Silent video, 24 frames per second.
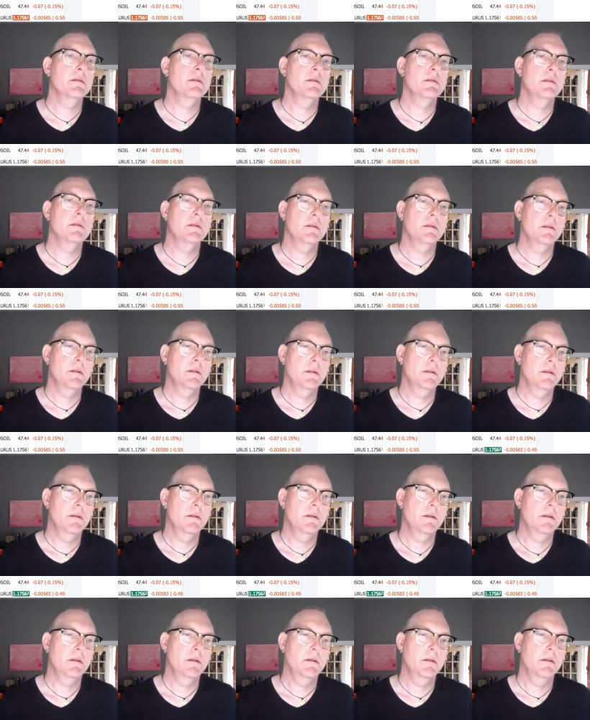
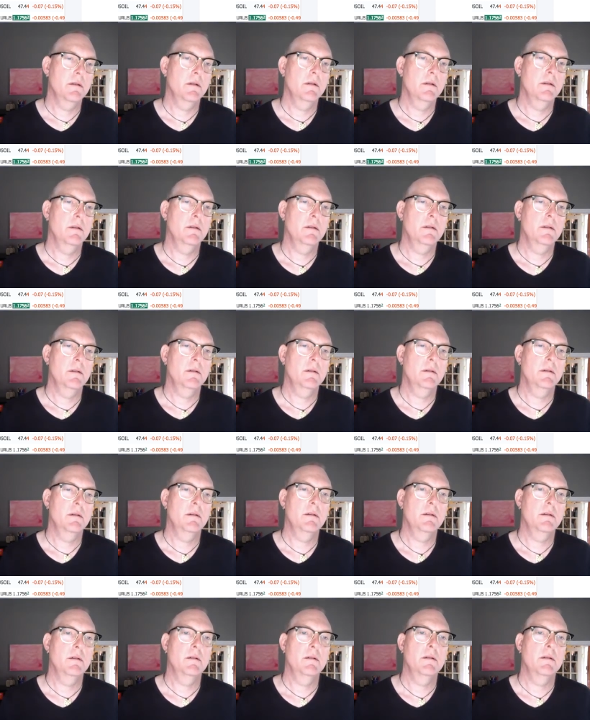
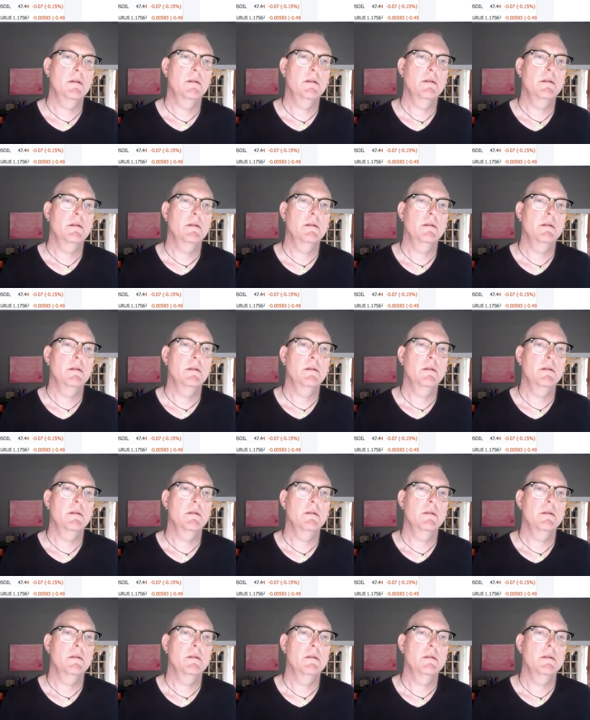
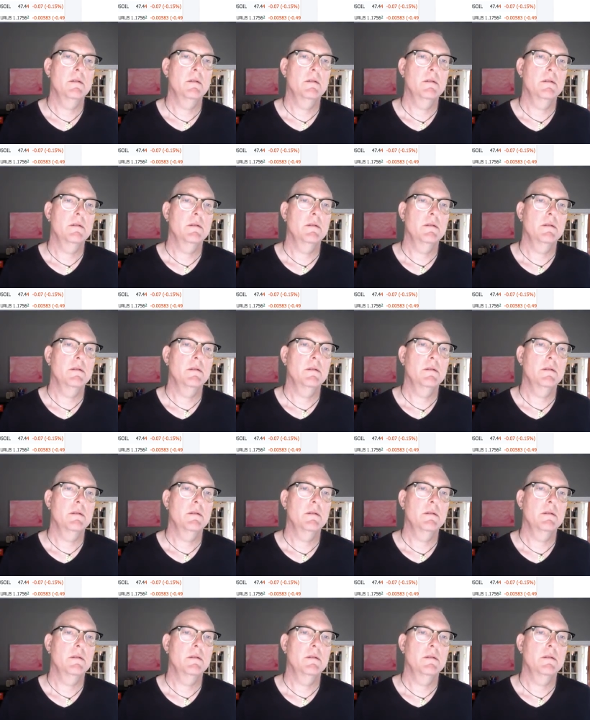(no one is talking)